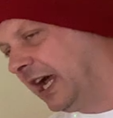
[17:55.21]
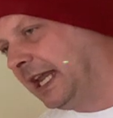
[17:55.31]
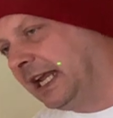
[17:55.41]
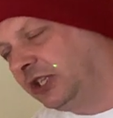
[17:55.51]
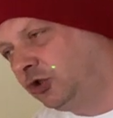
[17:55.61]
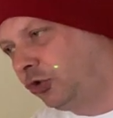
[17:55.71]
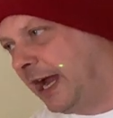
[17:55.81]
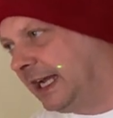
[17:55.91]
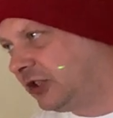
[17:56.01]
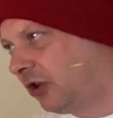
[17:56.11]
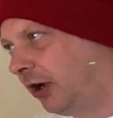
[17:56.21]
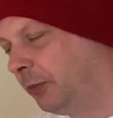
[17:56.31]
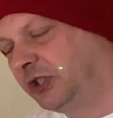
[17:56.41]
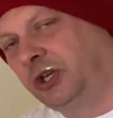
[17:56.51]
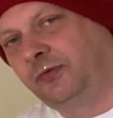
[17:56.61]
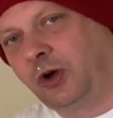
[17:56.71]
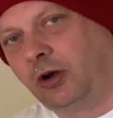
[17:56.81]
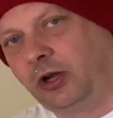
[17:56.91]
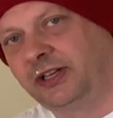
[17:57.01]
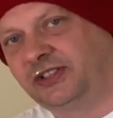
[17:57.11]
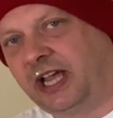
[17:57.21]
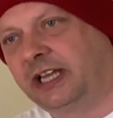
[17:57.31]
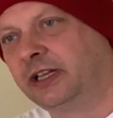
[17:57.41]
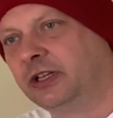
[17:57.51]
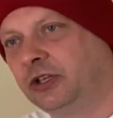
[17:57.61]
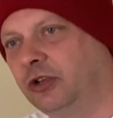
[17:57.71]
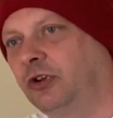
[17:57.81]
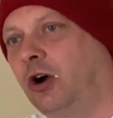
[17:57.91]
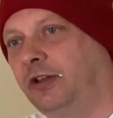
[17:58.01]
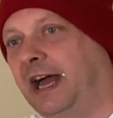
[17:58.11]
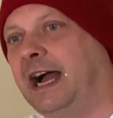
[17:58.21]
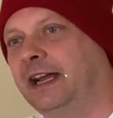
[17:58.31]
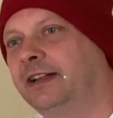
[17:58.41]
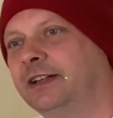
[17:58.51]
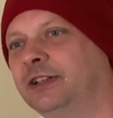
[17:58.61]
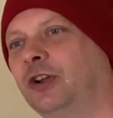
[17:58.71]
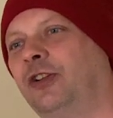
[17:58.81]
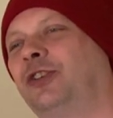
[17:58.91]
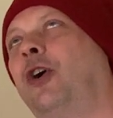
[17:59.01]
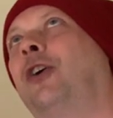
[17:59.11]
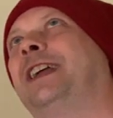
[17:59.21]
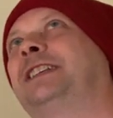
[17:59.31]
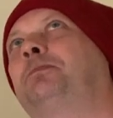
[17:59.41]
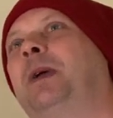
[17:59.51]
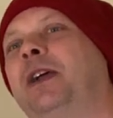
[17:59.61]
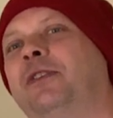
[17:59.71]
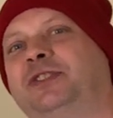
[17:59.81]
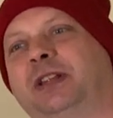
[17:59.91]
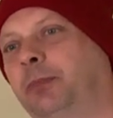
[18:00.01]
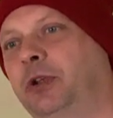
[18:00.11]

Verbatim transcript: get these strains, like, which you've not, like, say, you're not that, not not experienced it, but